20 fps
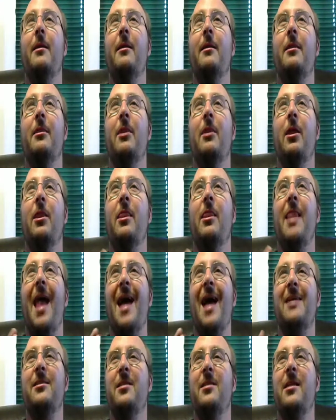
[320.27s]
the
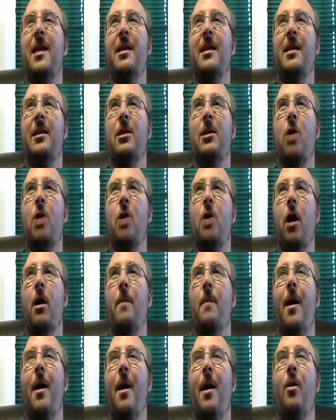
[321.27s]
last thing I need to talk
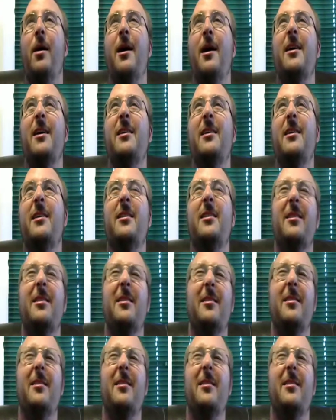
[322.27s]
about is,